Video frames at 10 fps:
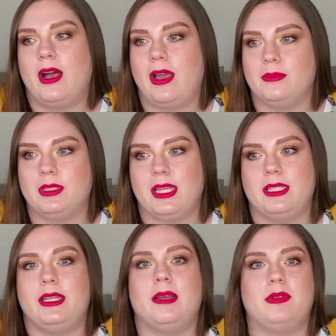I'm
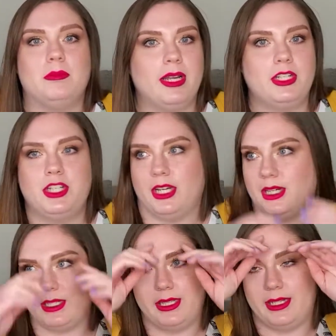lazy, I'm gonna break
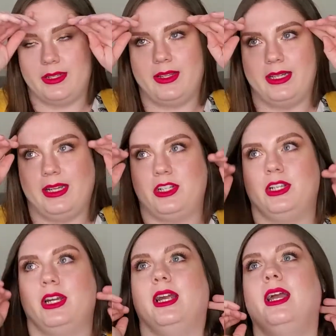chairs, things of that
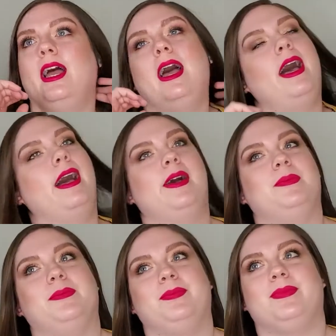nature. And